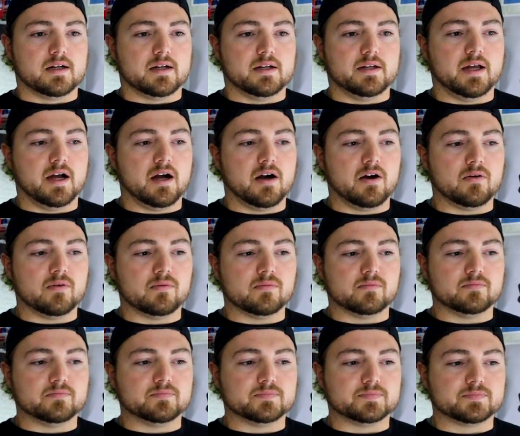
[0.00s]
Now,
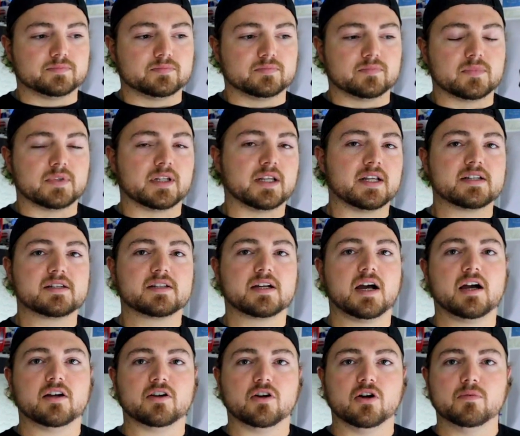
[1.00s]
this
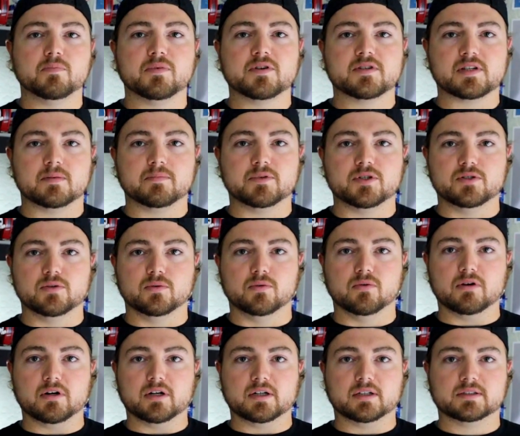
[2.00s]
kind of opens up a
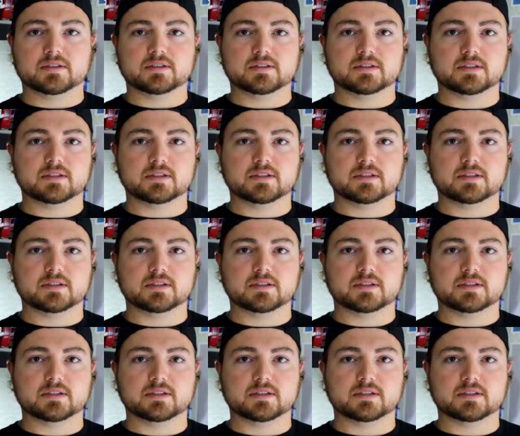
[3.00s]
door,